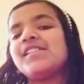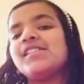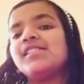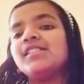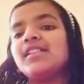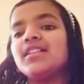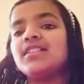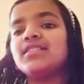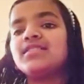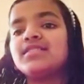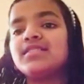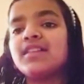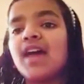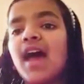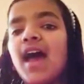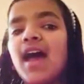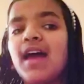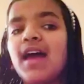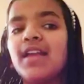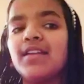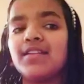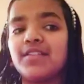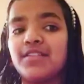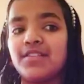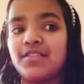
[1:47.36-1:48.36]

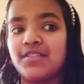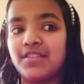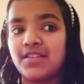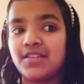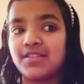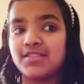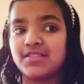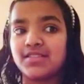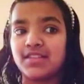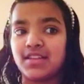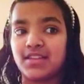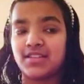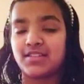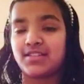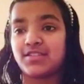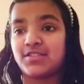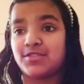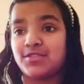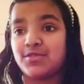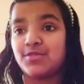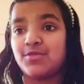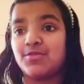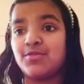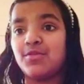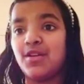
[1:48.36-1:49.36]
Saturn takes
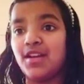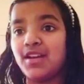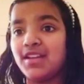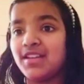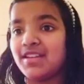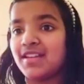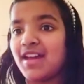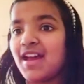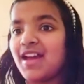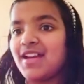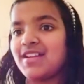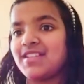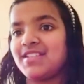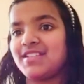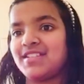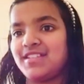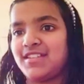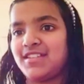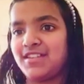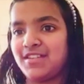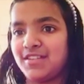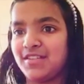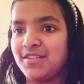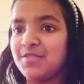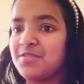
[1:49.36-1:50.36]
29
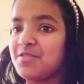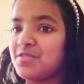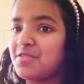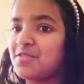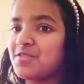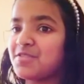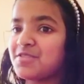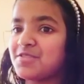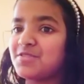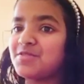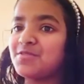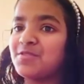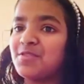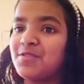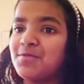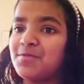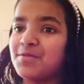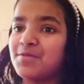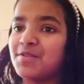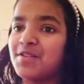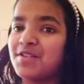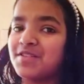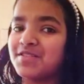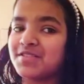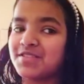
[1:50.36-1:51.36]
years to orbit
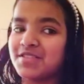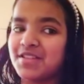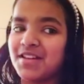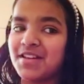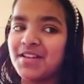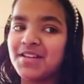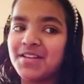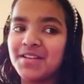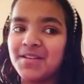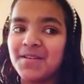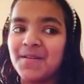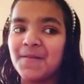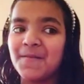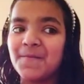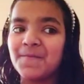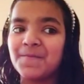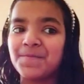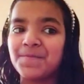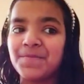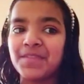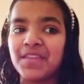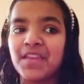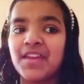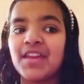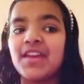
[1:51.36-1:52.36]
our sun.
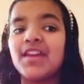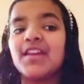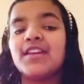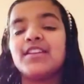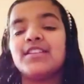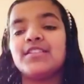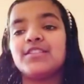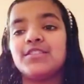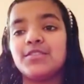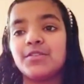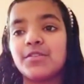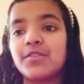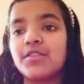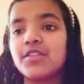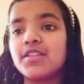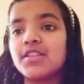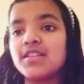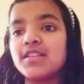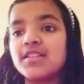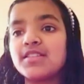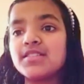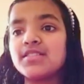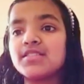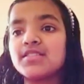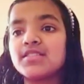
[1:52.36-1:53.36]

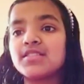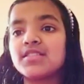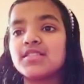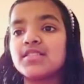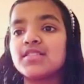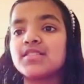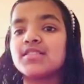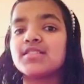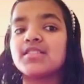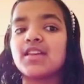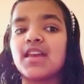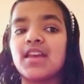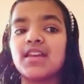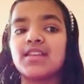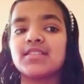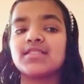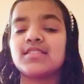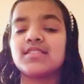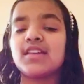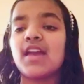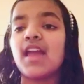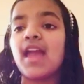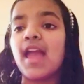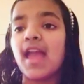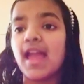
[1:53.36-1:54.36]
Uranus takes
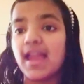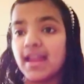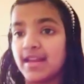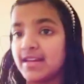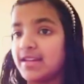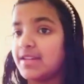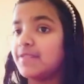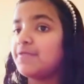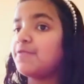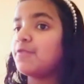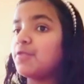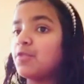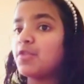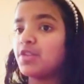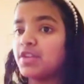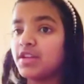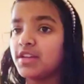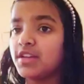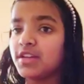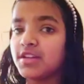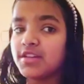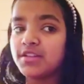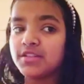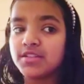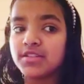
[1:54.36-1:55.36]
84
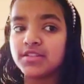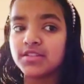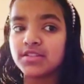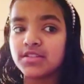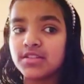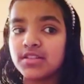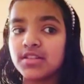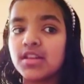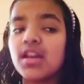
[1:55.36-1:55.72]
years.